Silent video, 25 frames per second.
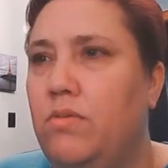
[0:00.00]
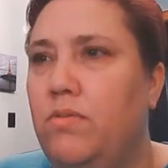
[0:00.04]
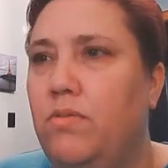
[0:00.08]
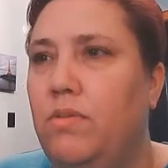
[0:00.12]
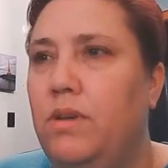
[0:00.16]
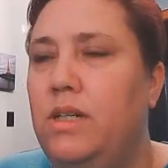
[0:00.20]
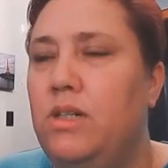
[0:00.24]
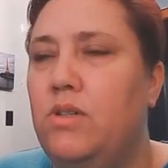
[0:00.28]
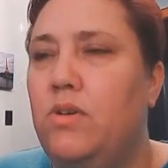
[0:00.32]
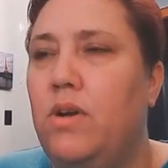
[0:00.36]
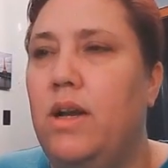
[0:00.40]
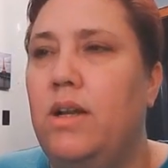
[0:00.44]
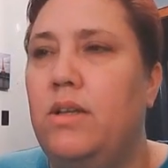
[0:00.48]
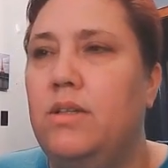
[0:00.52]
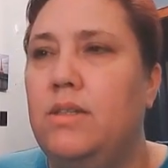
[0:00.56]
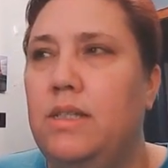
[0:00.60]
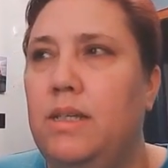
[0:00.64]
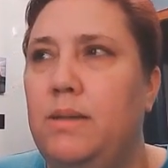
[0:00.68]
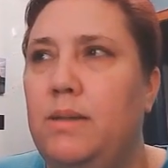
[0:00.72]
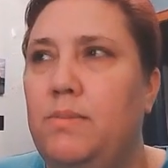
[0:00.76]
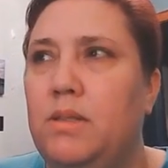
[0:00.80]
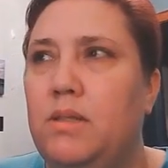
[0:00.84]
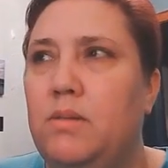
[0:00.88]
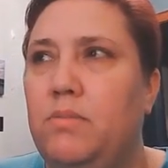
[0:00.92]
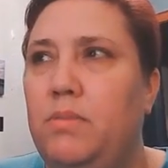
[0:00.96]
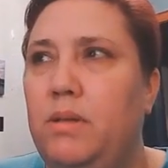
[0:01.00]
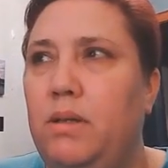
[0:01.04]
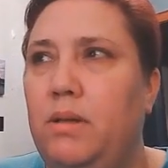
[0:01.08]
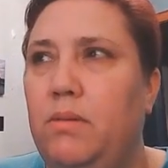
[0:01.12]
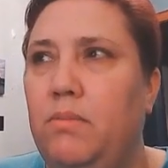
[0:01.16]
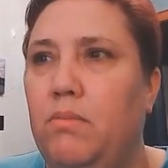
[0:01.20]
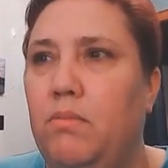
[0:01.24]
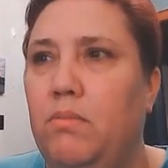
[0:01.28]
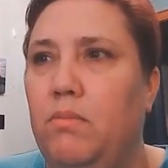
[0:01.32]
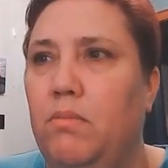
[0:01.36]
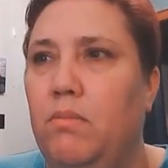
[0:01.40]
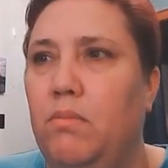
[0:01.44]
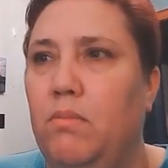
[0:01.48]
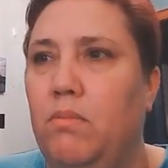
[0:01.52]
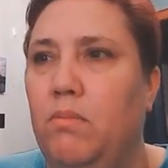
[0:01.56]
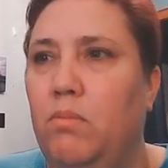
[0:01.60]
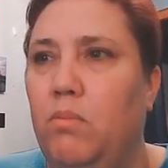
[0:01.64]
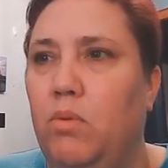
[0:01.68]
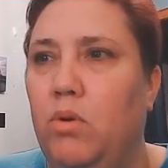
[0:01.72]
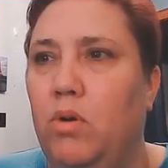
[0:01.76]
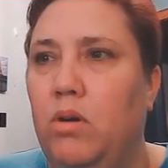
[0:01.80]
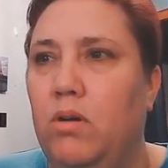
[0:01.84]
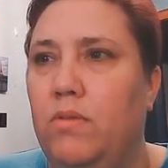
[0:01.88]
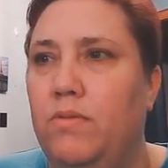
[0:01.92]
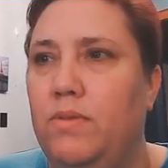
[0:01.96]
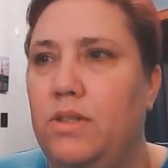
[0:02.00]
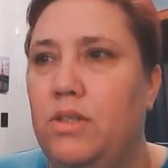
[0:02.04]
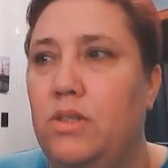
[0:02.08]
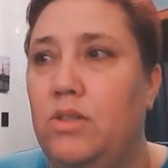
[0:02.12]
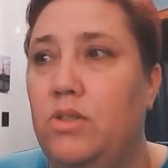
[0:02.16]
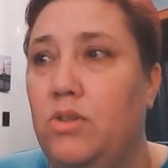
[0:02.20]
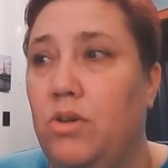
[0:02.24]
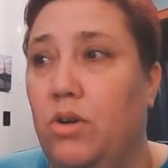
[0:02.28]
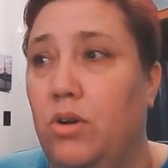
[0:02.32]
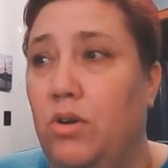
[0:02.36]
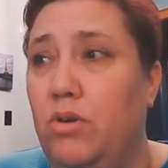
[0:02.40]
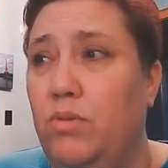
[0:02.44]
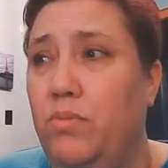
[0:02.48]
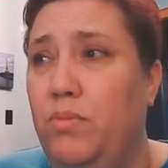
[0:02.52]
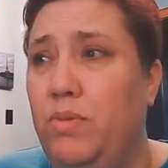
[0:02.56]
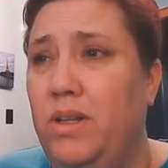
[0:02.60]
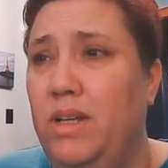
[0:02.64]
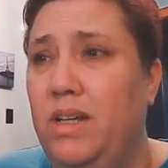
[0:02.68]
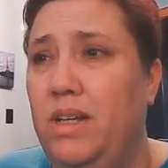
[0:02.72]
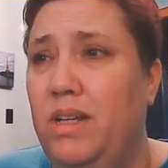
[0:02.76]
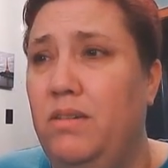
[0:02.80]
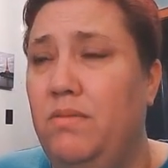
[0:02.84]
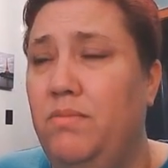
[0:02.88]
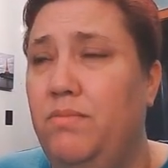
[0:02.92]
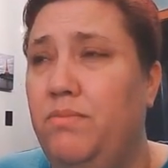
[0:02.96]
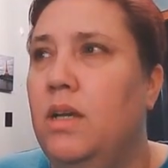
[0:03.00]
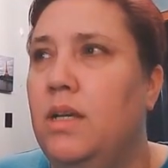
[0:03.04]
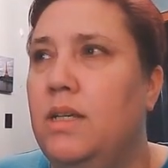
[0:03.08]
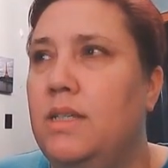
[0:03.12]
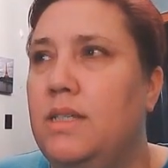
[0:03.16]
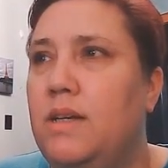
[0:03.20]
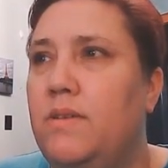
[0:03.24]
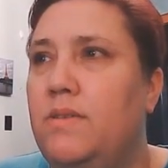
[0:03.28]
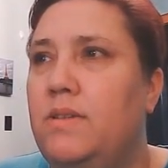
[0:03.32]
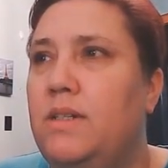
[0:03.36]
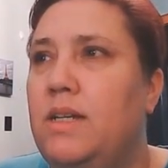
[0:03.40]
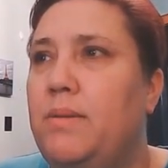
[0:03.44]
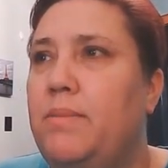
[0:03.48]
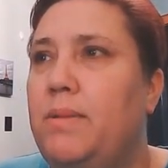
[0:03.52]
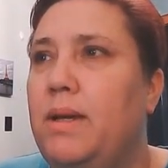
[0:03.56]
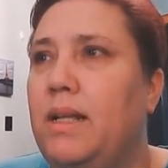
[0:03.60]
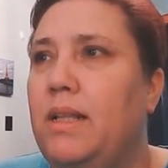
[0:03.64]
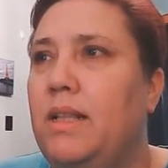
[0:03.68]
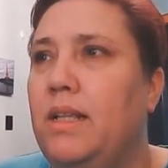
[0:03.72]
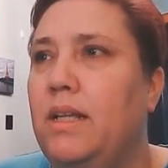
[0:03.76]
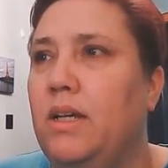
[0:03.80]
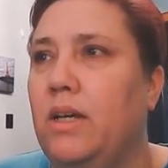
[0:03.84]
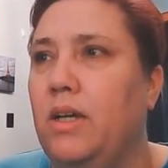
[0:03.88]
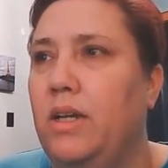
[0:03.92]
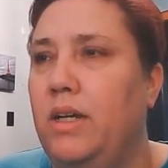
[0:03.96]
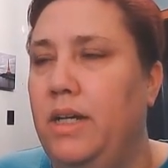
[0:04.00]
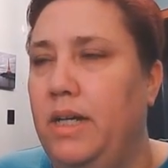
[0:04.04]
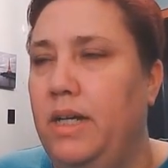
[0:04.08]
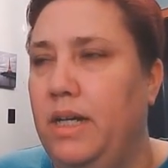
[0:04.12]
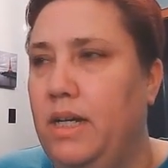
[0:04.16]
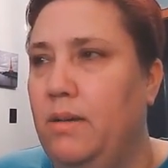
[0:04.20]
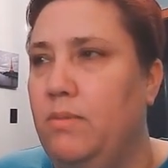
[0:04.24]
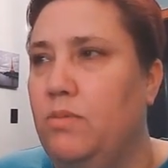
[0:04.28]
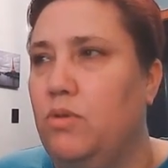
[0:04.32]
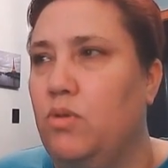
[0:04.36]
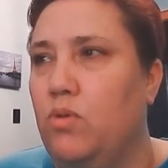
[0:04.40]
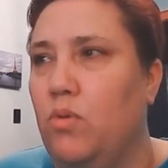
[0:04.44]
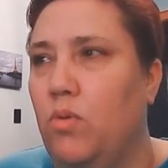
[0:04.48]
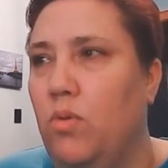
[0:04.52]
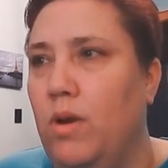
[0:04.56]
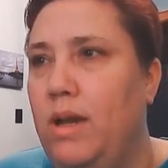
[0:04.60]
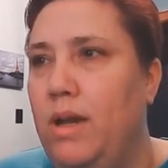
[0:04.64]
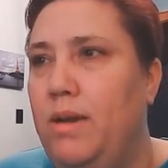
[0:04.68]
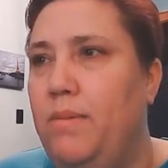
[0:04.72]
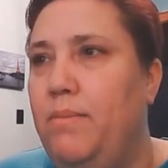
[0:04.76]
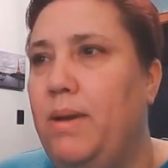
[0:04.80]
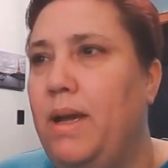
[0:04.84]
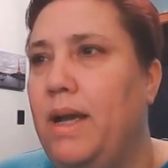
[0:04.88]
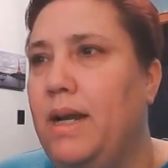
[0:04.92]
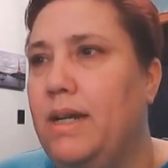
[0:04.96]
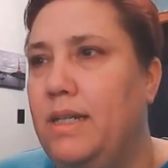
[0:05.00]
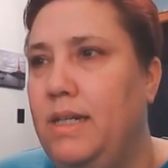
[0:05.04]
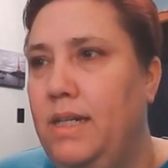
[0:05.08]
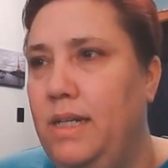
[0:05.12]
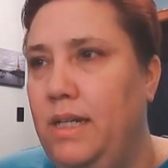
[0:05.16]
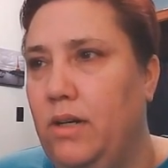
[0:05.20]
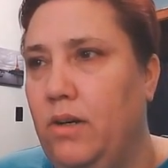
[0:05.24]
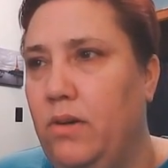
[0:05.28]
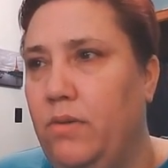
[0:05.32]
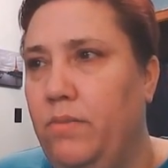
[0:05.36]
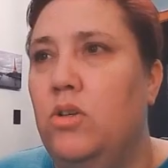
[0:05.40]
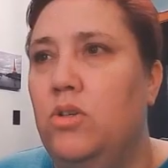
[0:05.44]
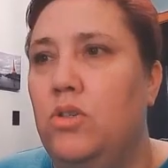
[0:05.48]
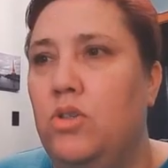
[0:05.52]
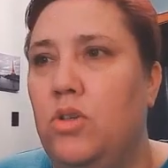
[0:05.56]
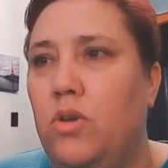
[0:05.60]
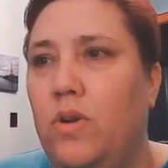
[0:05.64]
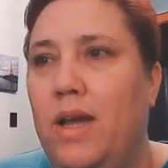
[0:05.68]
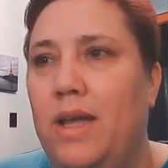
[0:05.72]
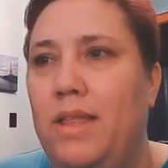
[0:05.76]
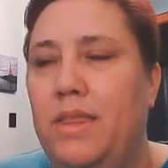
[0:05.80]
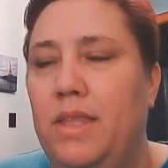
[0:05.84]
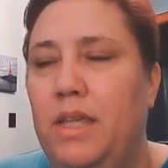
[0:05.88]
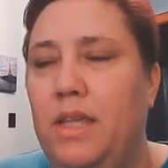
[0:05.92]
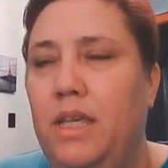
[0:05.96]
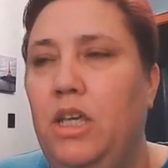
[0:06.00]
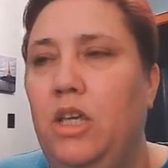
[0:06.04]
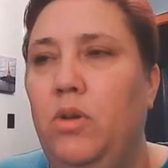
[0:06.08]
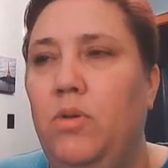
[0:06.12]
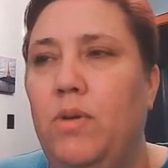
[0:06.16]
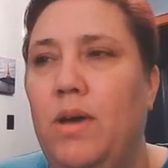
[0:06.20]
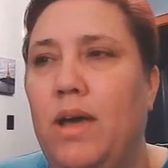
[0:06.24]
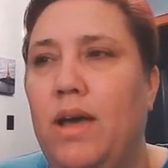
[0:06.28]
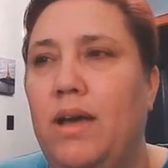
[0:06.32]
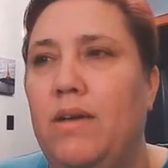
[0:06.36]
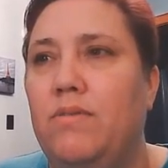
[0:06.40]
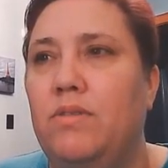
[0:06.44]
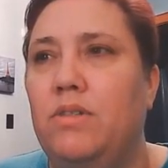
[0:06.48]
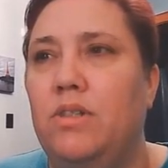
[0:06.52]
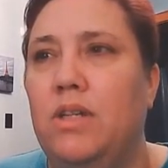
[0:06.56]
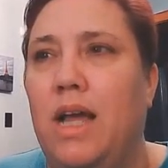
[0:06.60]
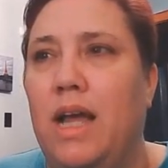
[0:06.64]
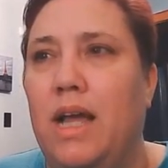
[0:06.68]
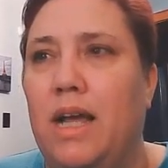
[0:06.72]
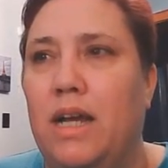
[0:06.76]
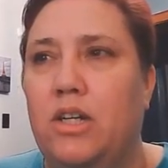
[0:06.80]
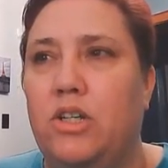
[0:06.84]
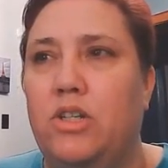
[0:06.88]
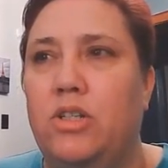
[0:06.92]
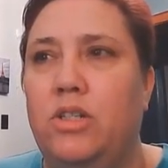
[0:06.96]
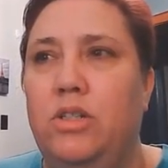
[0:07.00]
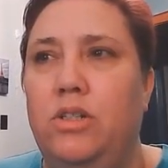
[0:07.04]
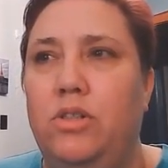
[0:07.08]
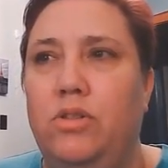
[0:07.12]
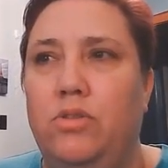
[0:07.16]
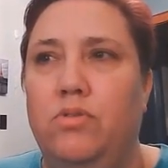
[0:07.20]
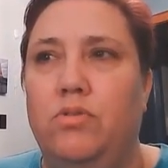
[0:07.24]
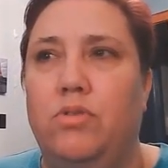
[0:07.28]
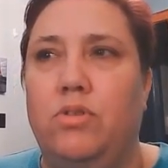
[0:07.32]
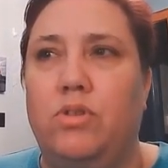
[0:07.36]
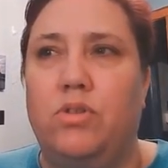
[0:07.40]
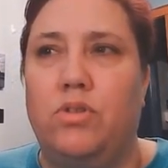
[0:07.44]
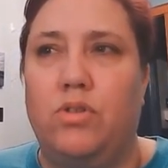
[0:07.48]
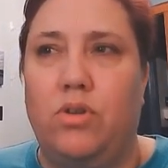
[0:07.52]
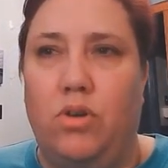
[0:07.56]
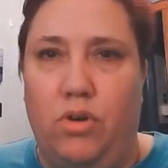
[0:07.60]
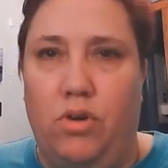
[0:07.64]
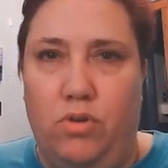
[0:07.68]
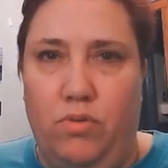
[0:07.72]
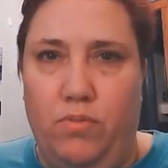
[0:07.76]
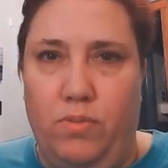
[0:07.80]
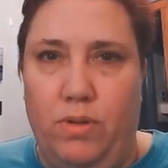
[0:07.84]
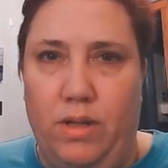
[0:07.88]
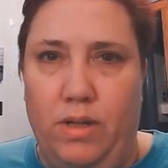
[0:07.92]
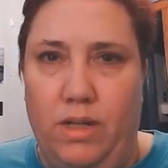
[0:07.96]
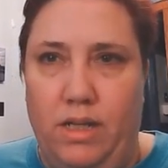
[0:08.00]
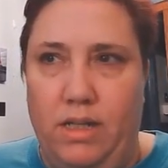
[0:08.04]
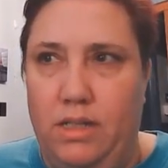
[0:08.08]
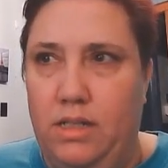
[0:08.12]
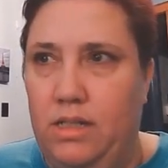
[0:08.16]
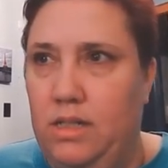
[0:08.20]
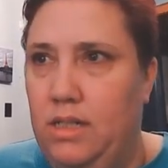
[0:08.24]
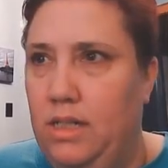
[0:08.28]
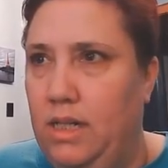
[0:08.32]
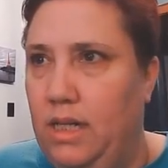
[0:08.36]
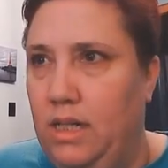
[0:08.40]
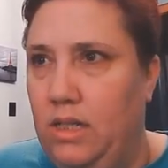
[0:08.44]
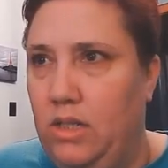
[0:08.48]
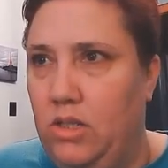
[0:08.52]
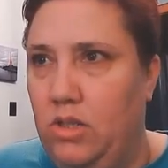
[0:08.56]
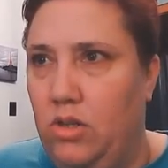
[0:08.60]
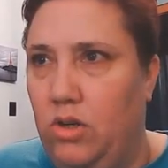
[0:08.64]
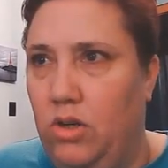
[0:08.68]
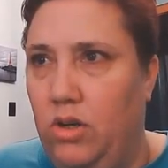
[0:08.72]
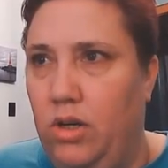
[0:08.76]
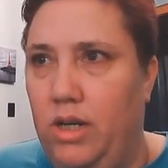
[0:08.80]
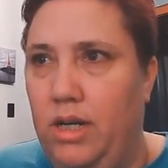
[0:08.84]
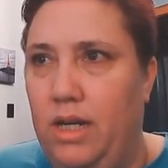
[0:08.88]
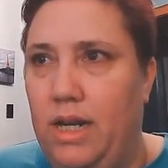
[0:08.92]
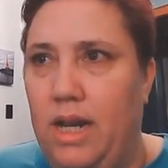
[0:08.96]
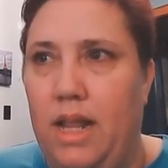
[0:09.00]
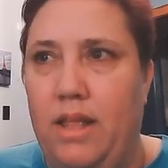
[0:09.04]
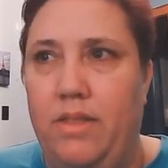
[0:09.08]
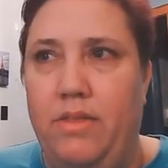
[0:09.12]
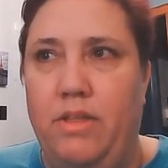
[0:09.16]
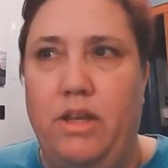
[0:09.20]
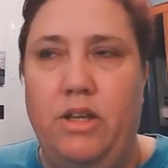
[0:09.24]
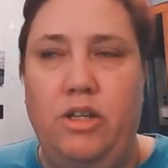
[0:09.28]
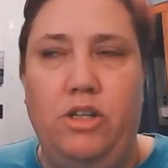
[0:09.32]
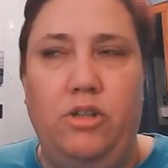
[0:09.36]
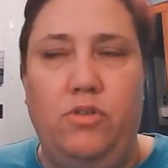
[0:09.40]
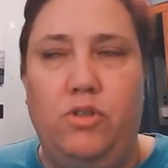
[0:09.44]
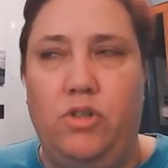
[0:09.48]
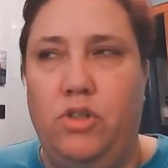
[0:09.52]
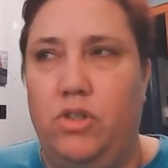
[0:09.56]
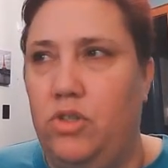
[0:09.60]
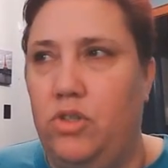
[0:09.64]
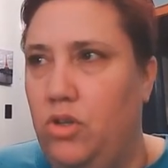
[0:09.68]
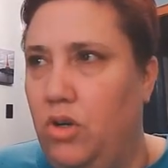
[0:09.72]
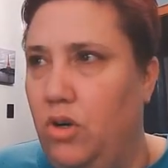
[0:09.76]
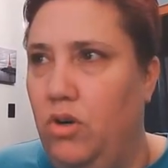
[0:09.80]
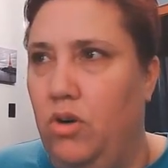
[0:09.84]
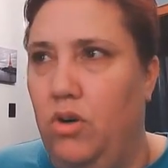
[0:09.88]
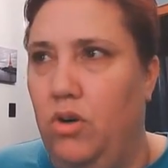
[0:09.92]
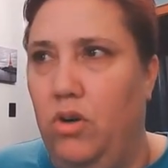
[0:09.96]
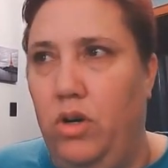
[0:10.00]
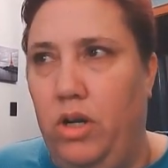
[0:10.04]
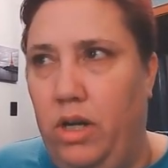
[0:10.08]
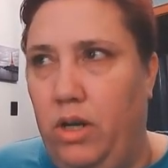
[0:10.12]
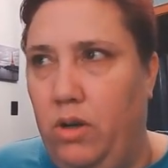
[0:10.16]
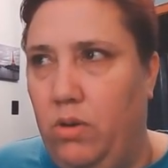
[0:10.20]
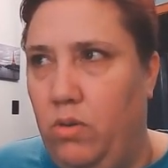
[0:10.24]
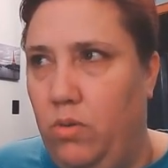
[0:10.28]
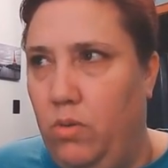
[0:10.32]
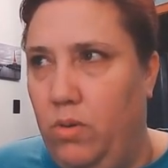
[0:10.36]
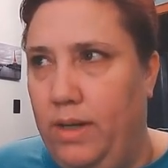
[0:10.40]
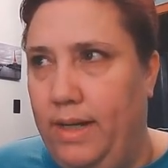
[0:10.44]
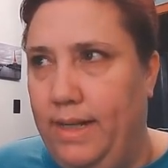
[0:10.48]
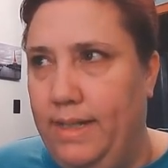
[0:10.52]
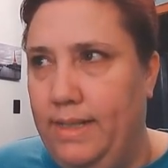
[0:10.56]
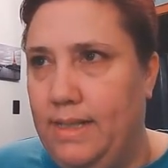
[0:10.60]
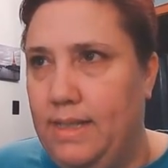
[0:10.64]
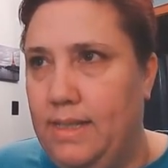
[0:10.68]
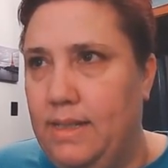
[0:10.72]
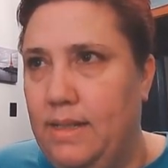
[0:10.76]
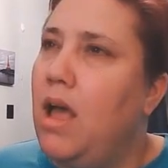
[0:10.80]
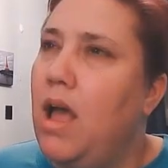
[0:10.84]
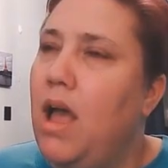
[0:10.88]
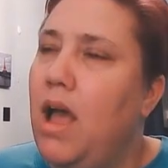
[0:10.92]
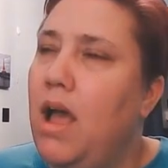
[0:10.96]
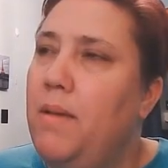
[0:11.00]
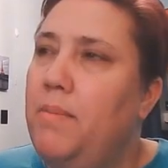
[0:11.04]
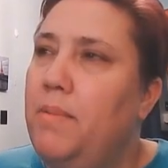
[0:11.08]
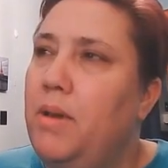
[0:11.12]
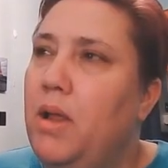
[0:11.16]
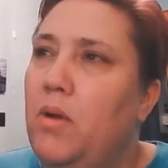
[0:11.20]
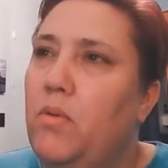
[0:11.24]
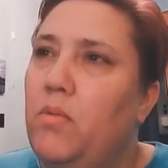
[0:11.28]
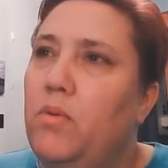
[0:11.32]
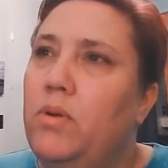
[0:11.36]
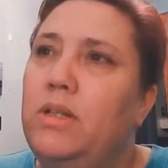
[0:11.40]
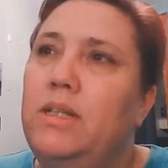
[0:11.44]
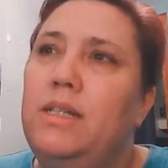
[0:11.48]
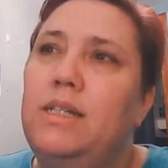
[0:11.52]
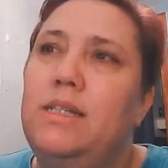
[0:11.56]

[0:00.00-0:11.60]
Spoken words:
free trial seems to be more of a starter plan because every time I click on it, it comes right back to here. So I think you have to actually do the starter plan to get started, and then you just start earning coins. I'm not really